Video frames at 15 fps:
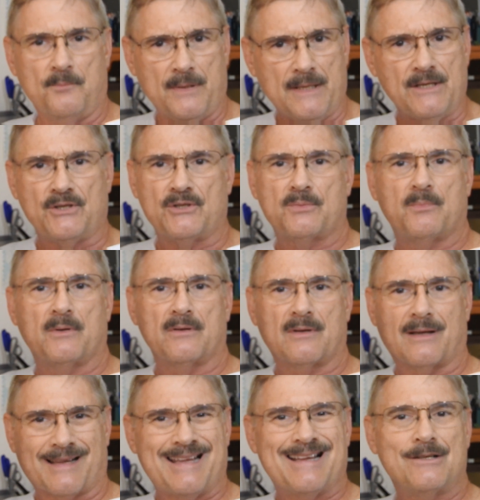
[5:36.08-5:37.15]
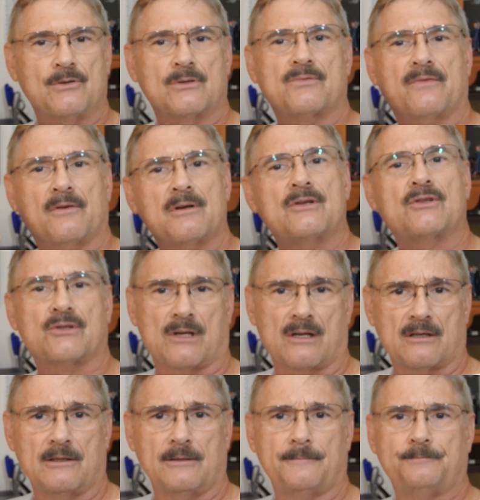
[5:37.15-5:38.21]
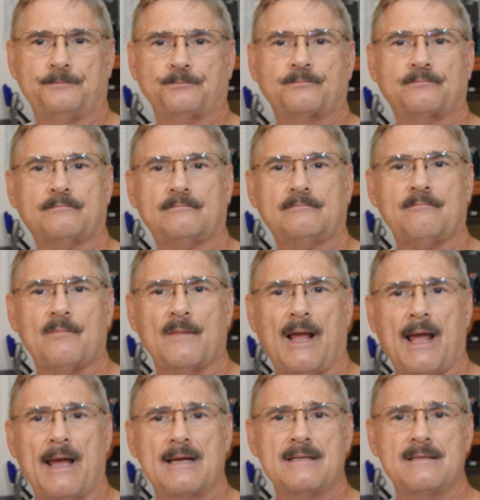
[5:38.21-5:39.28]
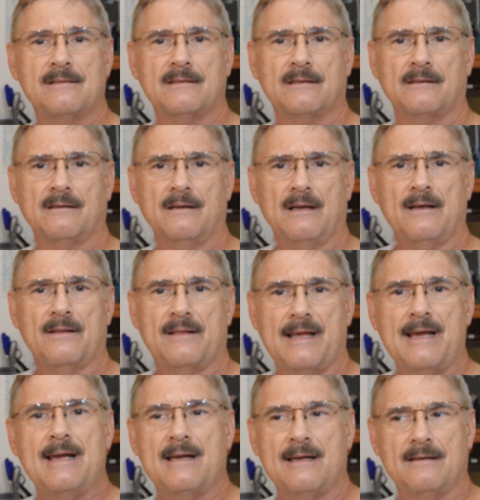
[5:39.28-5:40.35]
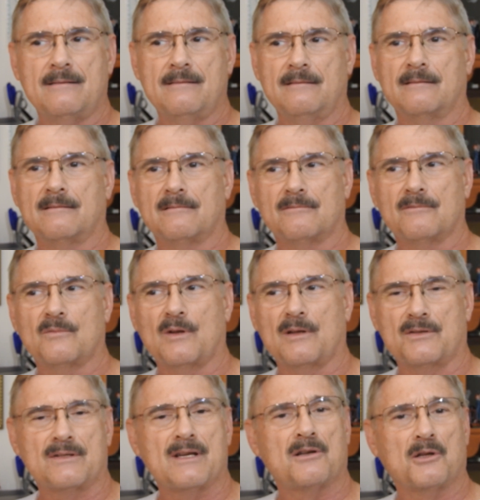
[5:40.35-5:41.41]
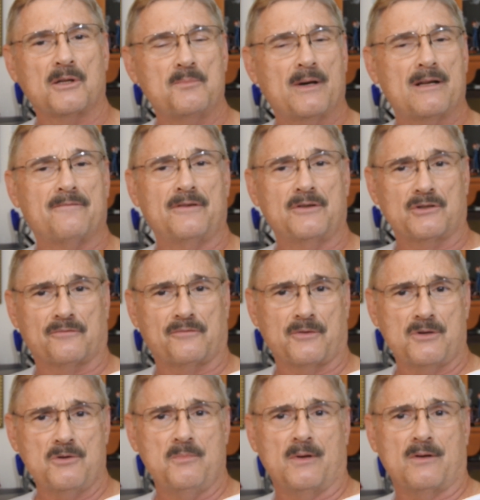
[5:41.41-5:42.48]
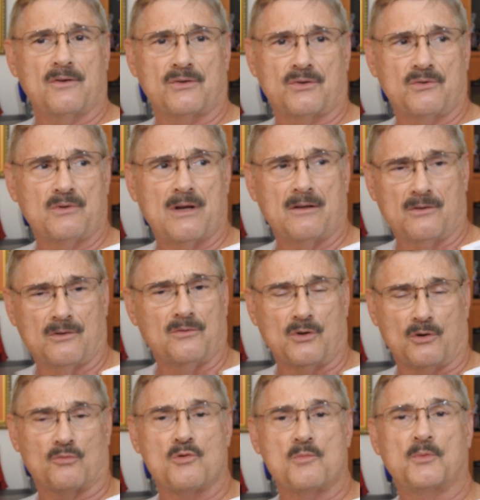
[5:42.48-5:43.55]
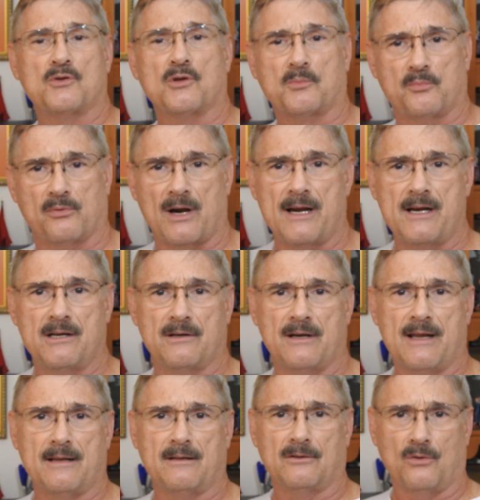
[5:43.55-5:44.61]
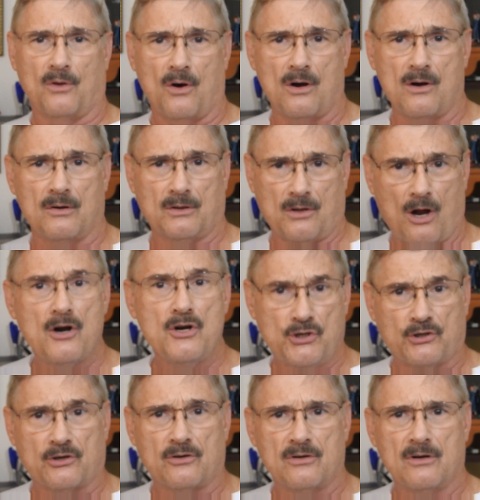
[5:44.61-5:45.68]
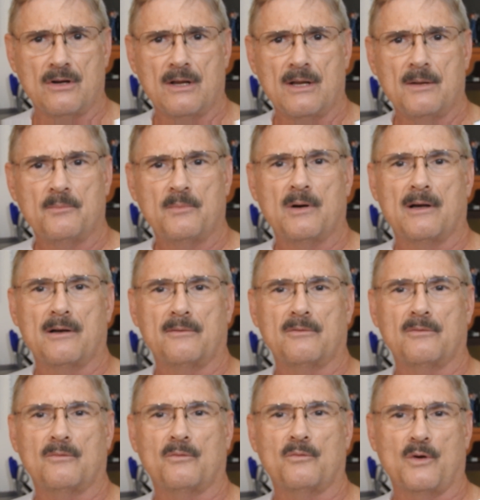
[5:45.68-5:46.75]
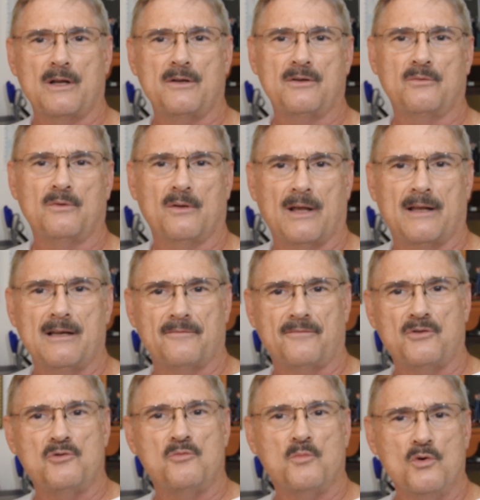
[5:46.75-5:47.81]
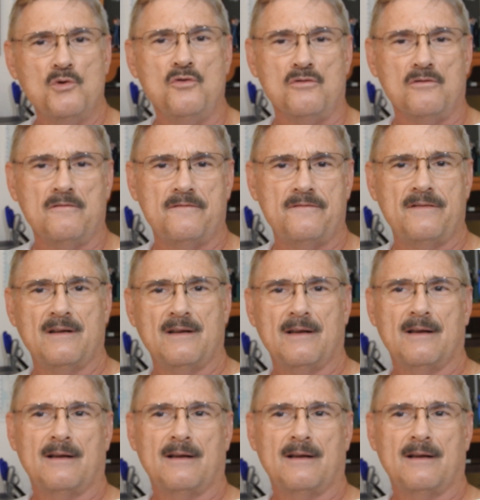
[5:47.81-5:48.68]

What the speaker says: Peach, but again, just very subtle. And then it's not only beneficial for you because your rooms look brighter and larger, but when and if you move,